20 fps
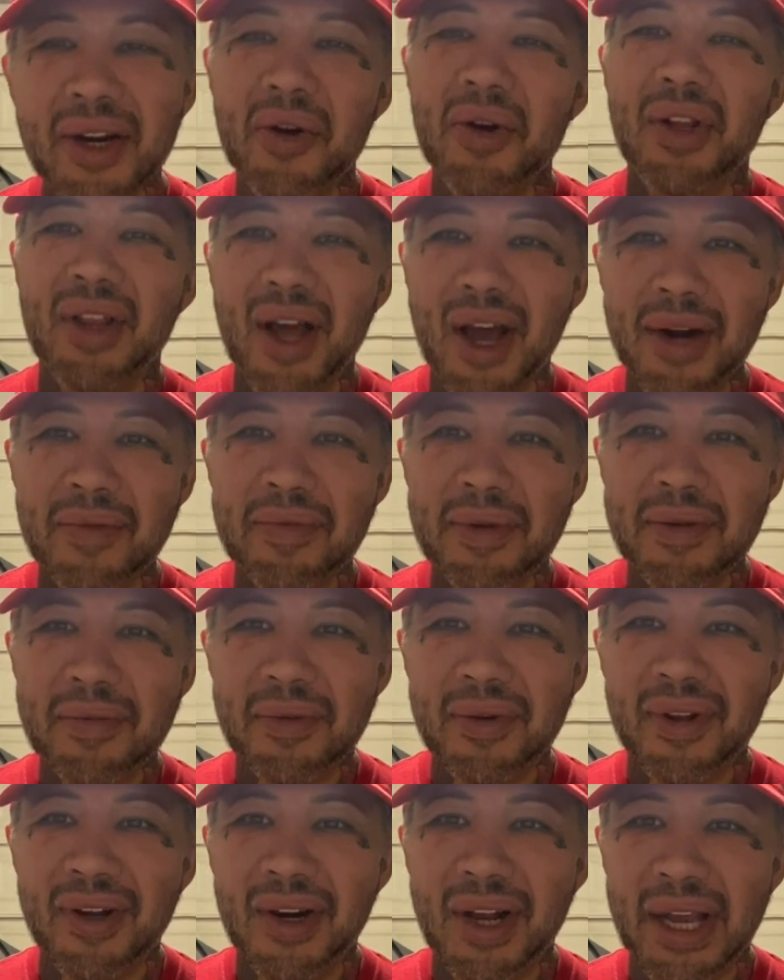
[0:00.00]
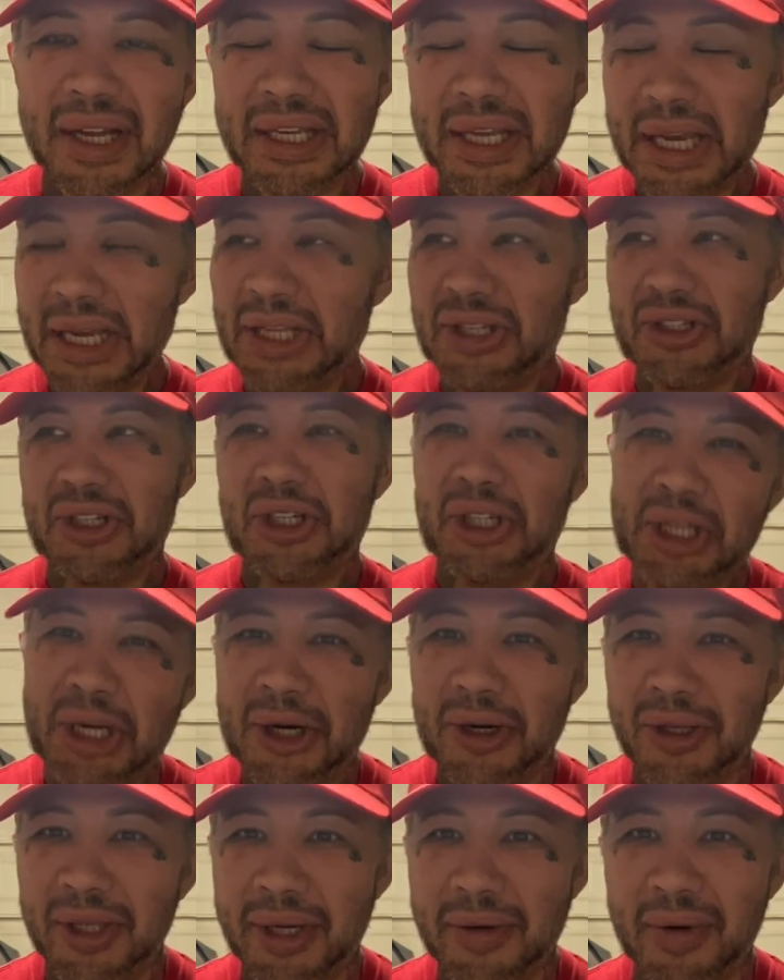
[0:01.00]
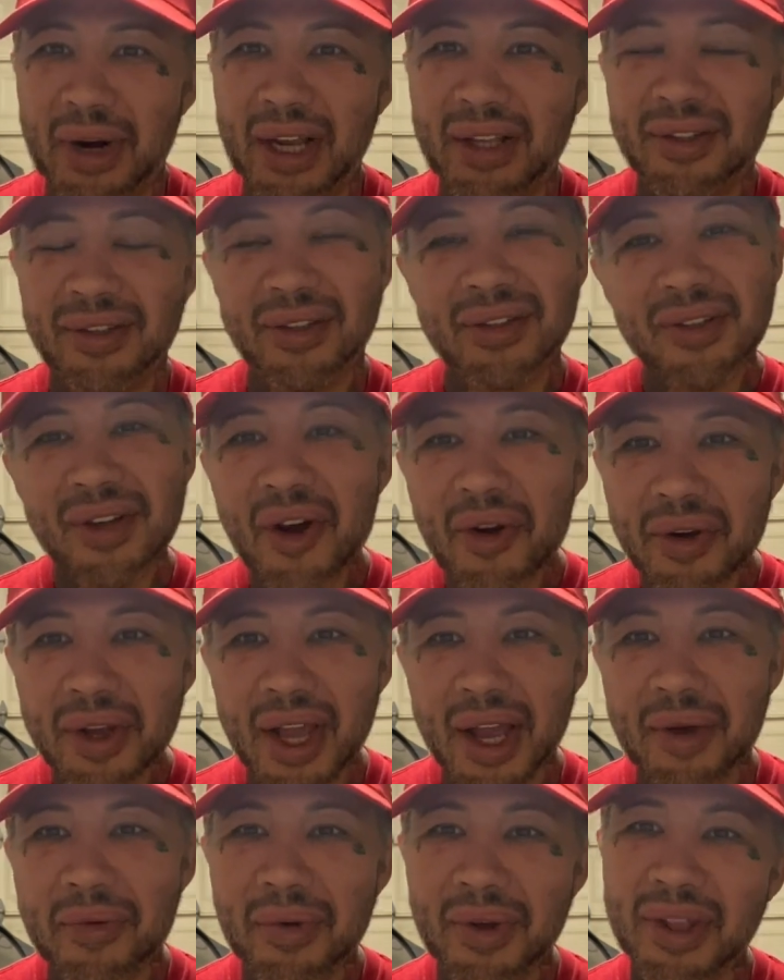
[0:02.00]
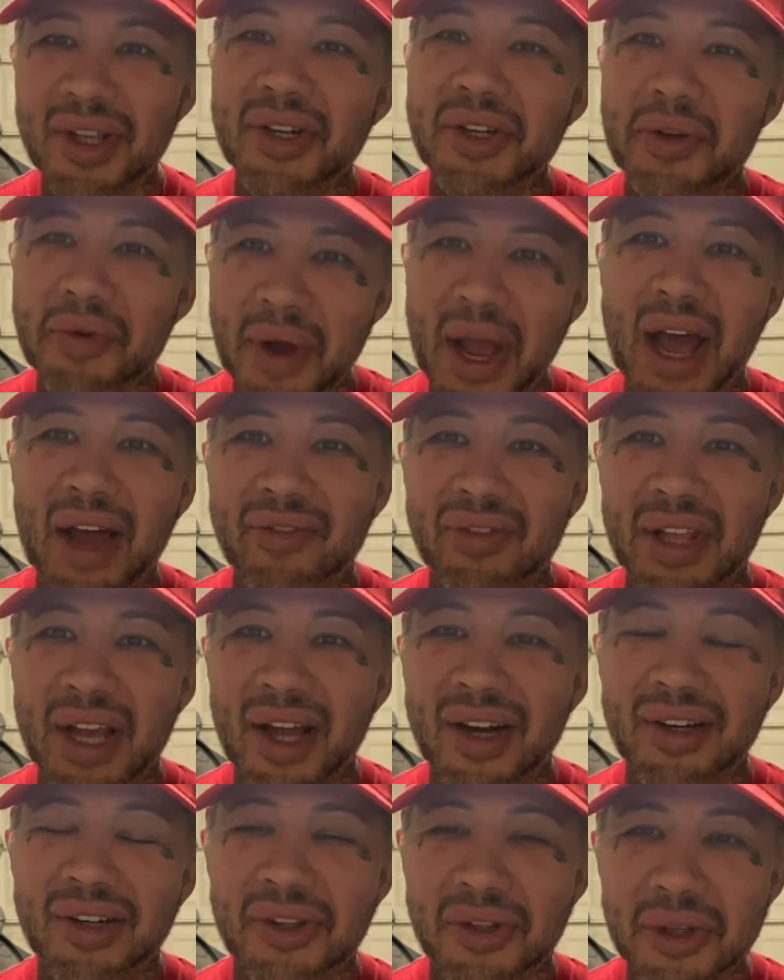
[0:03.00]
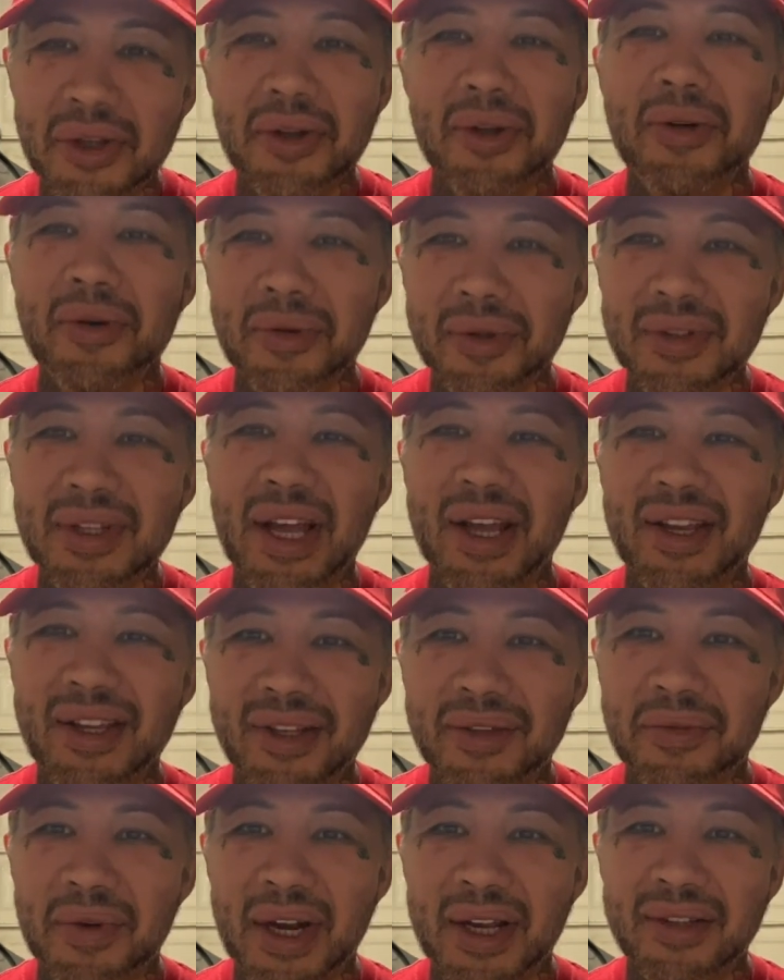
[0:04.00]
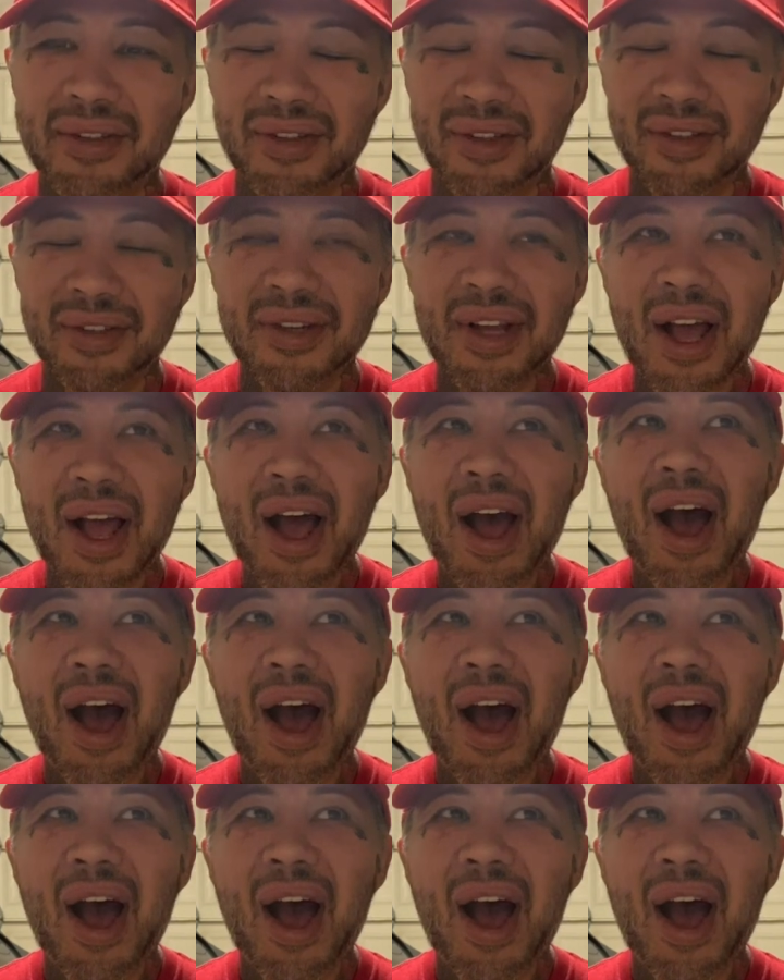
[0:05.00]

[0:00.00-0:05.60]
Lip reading: a lot of people are like, he's clearly racist. Okay, well, then you have that. You say he's racist.